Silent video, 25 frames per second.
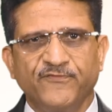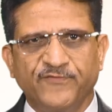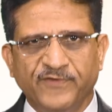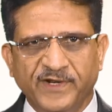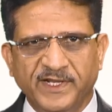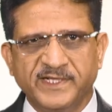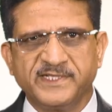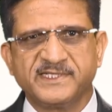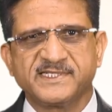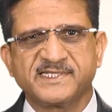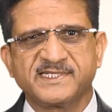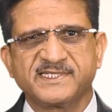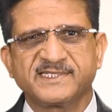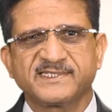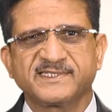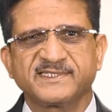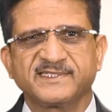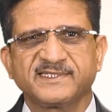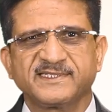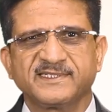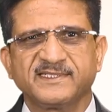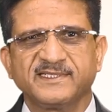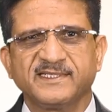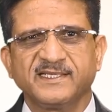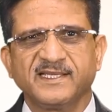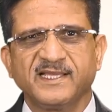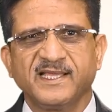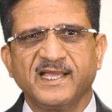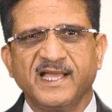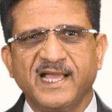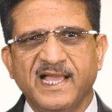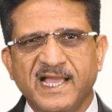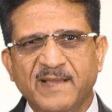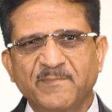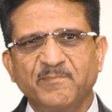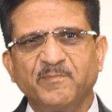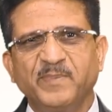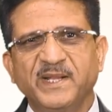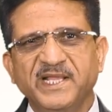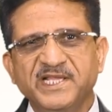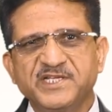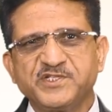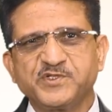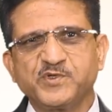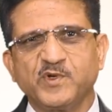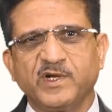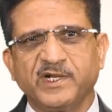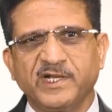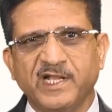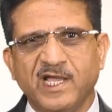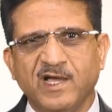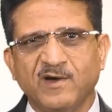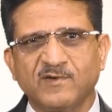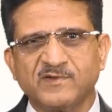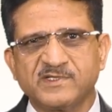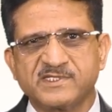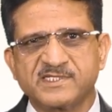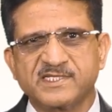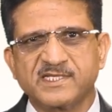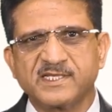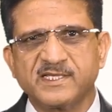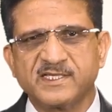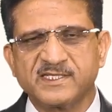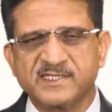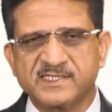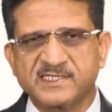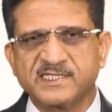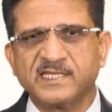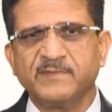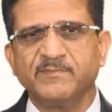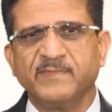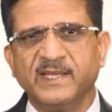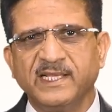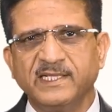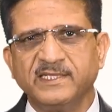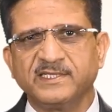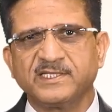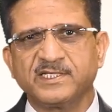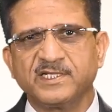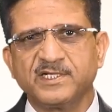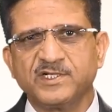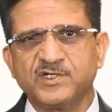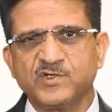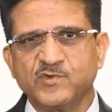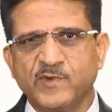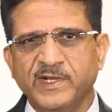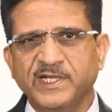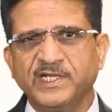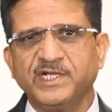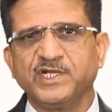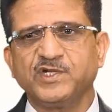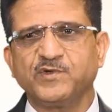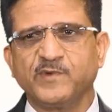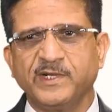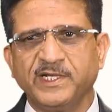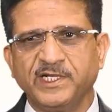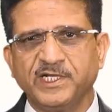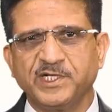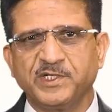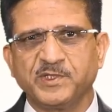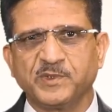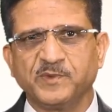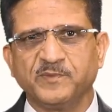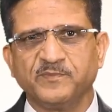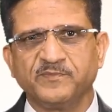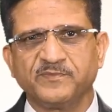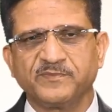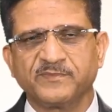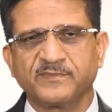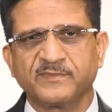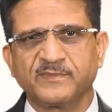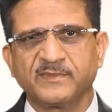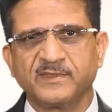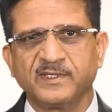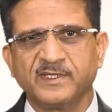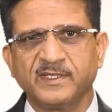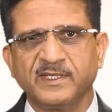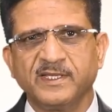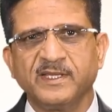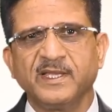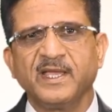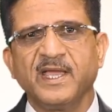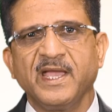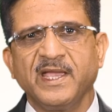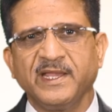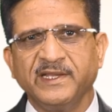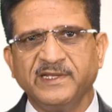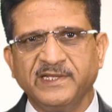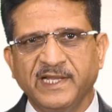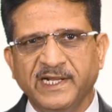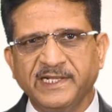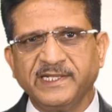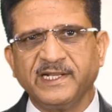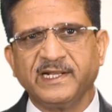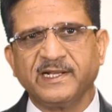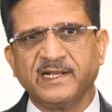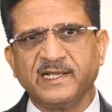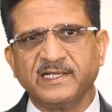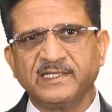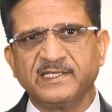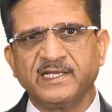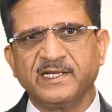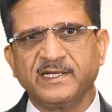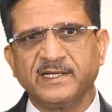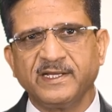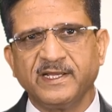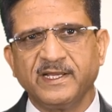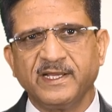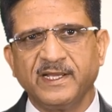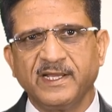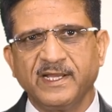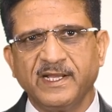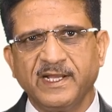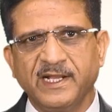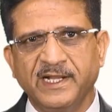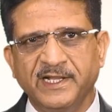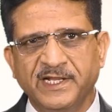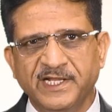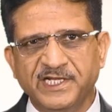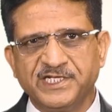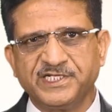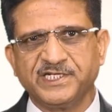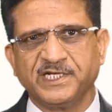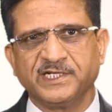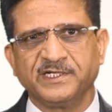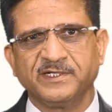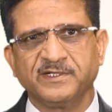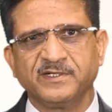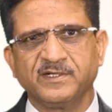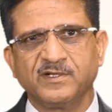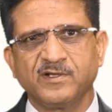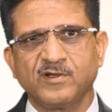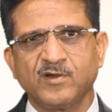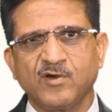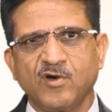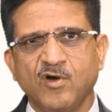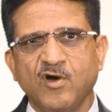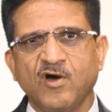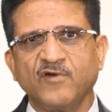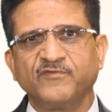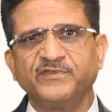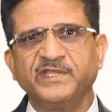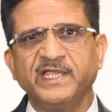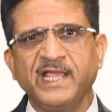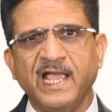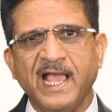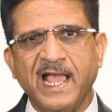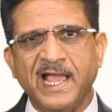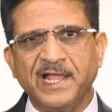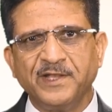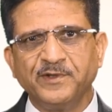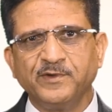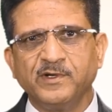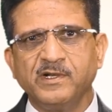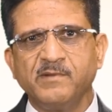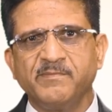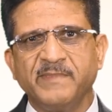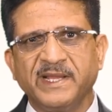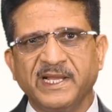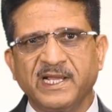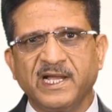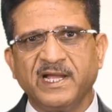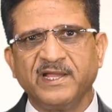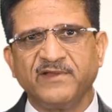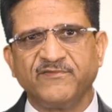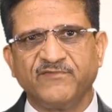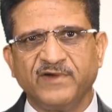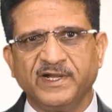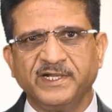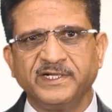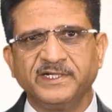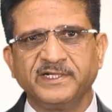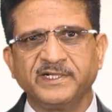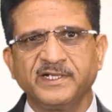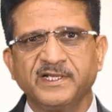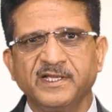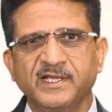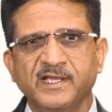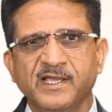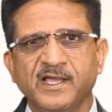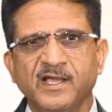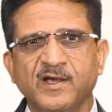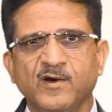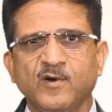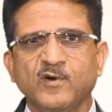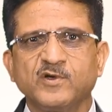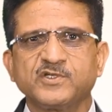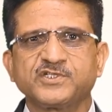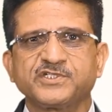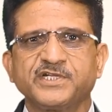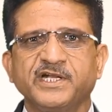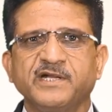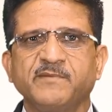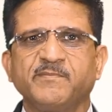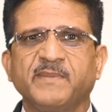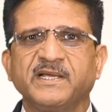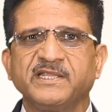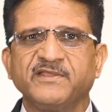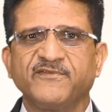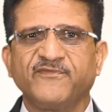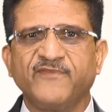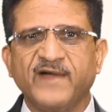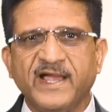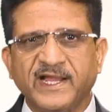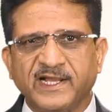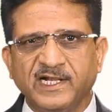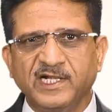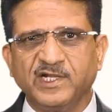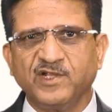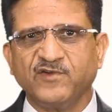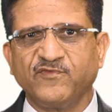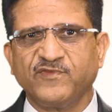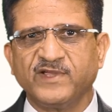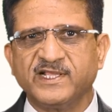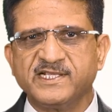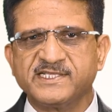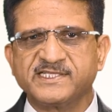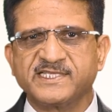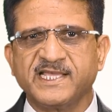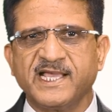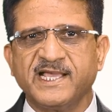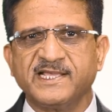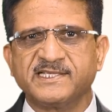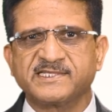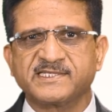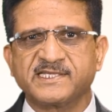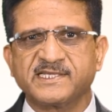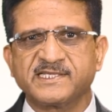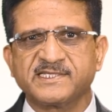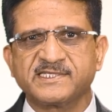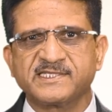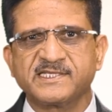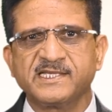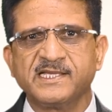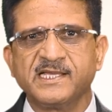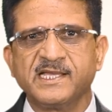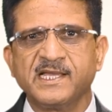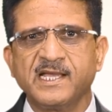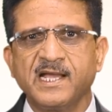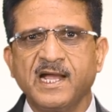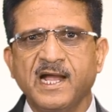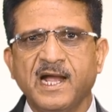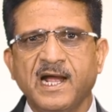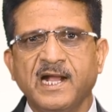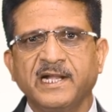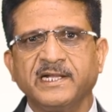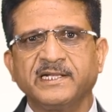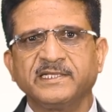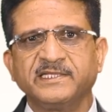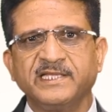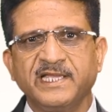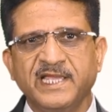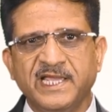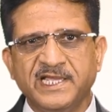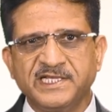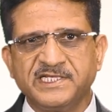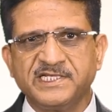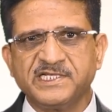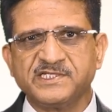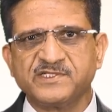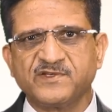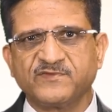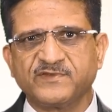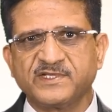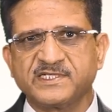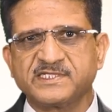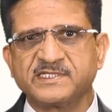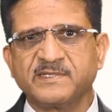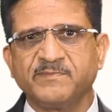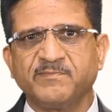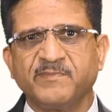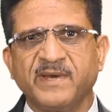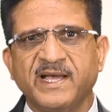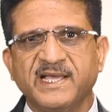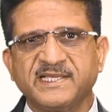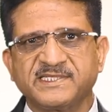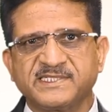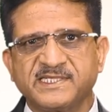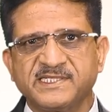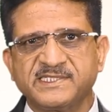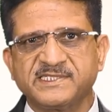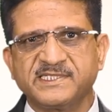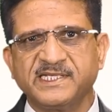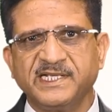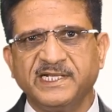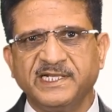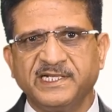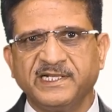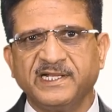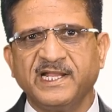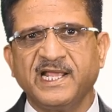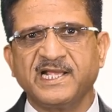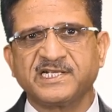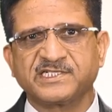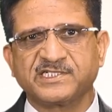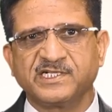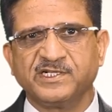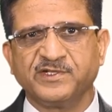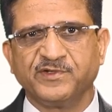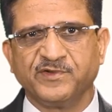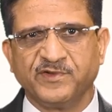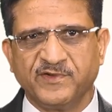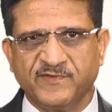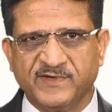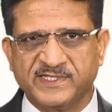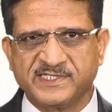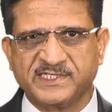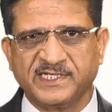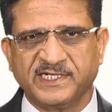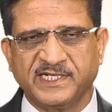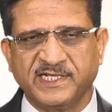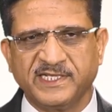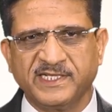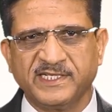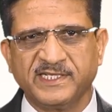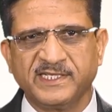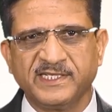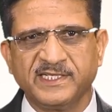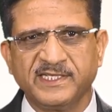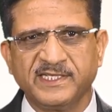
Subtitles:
Friends, I am pleased to announce SYMHEALTH 2022, yet another edition of the annual mega event hosted by the Faculty of Health Sciences under the aegis of the Symbiosis International University.